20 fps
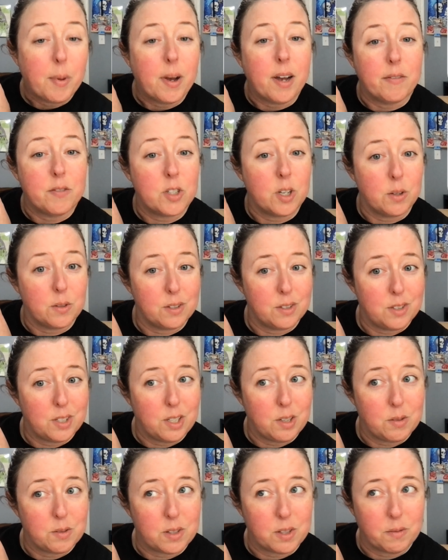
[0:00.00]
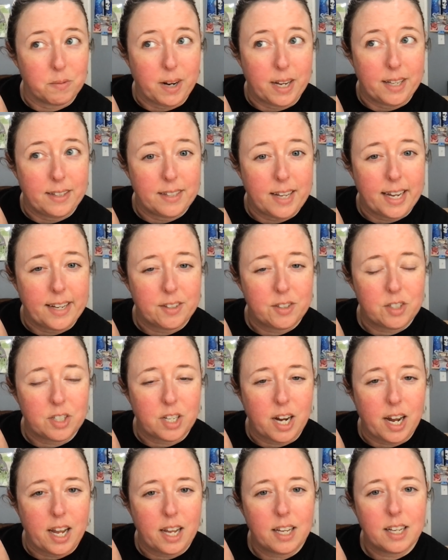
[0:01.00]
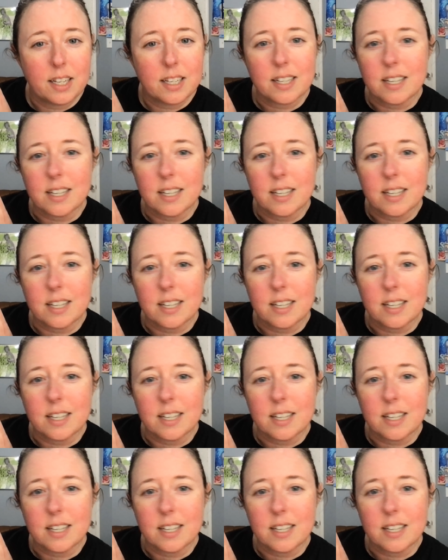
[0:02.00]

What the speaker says: have chosen to use the red dice tray.